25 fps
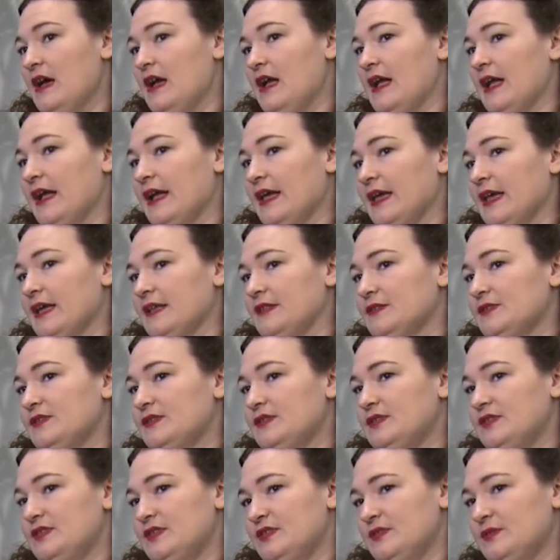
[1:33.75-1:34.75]

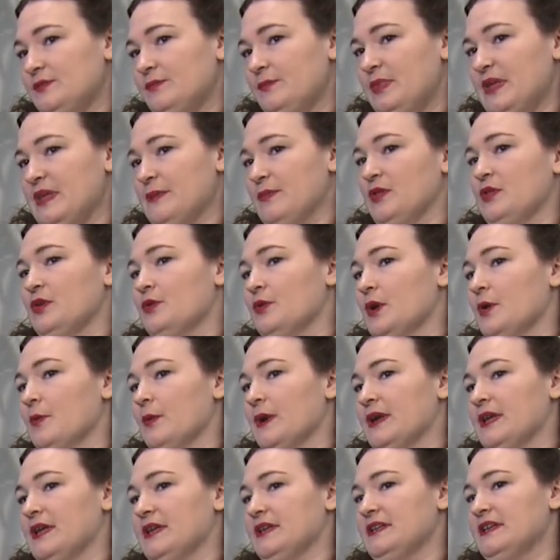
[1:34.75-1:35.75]
against people who are
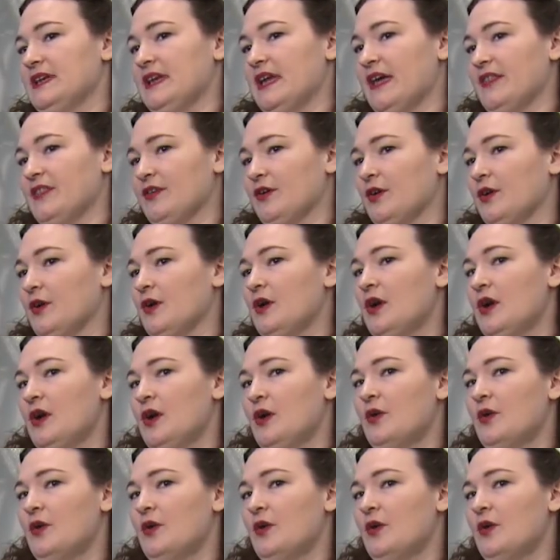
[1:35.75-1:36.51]
working together